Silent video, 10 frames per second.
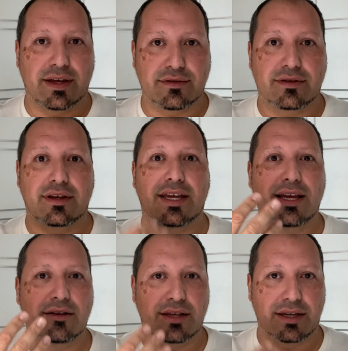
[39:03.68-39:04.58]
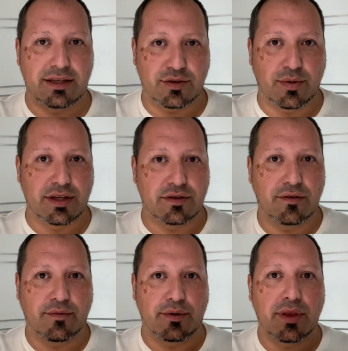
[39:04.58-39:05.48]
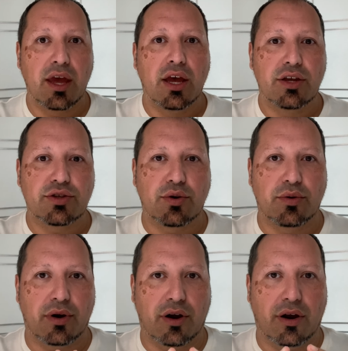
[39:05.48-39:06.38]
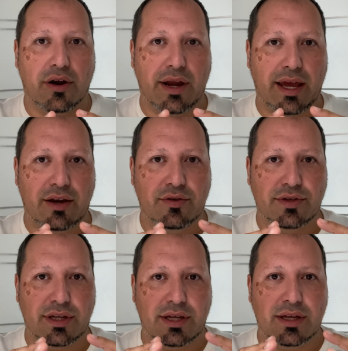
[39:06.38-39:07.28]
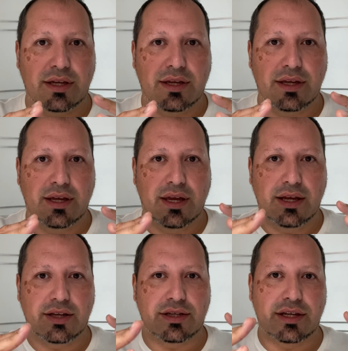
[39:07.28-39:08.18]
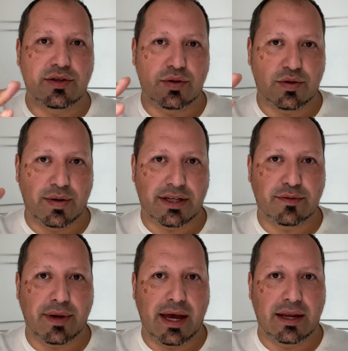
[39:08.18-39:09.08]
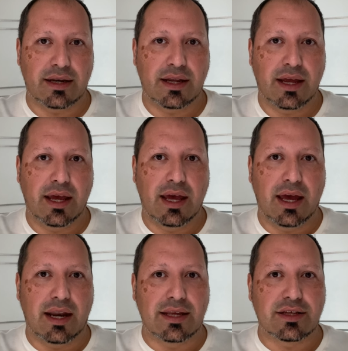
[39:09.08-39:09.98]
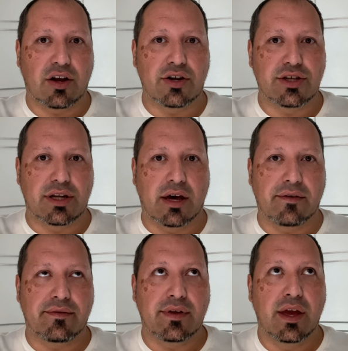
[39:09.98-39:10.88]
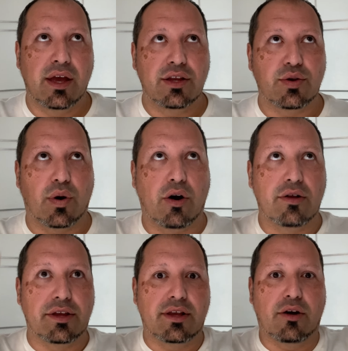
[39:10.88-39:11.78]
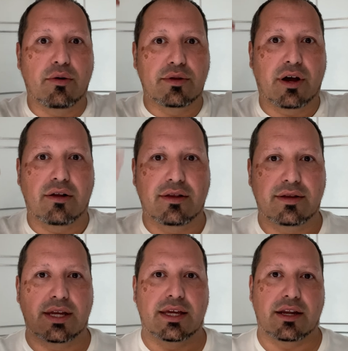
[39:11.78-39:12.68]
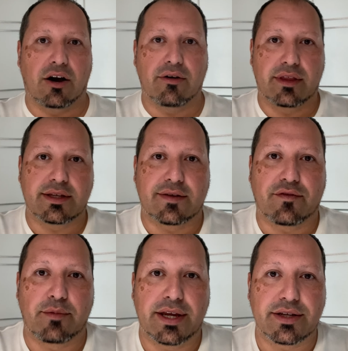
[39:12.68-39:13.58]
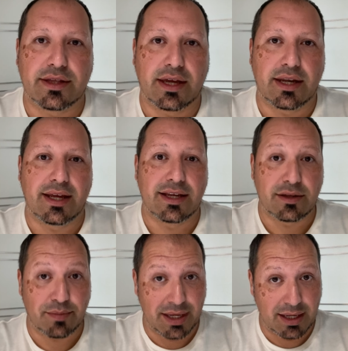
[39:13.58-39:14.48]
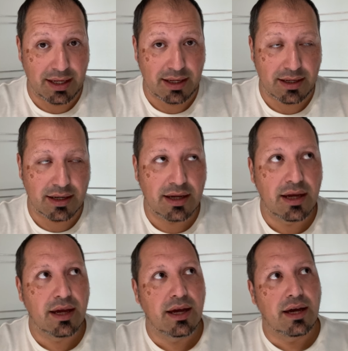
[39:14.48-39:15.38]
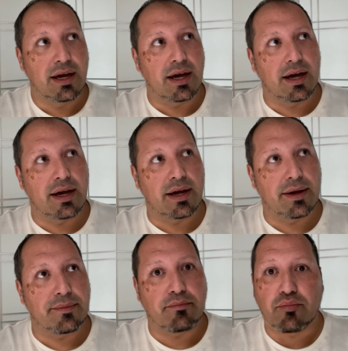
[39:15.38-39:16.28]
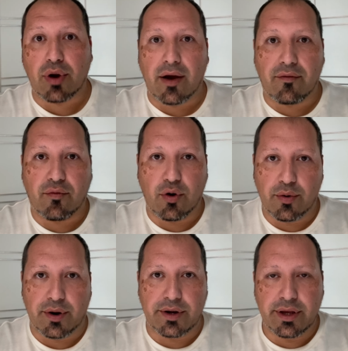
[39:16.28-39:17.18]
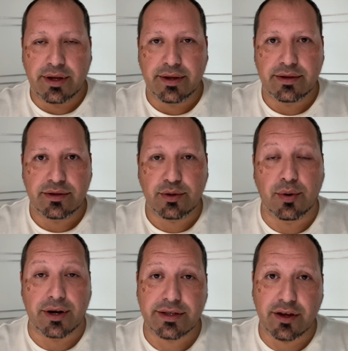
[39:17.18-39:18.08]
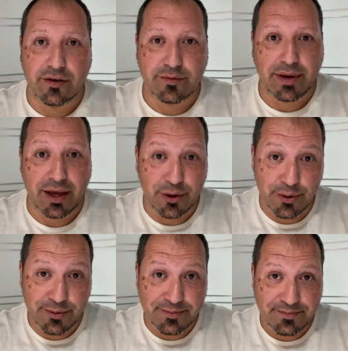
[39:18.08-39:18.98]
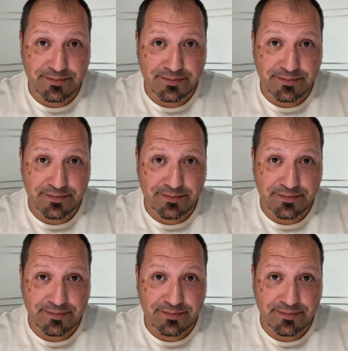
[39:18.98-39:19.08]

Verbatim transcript: vessel, to heal it, and so on and so forth. So our energy continues to expand and is large enough to hold, hold all in all this information that is being uh, brought forward to ourselves by who?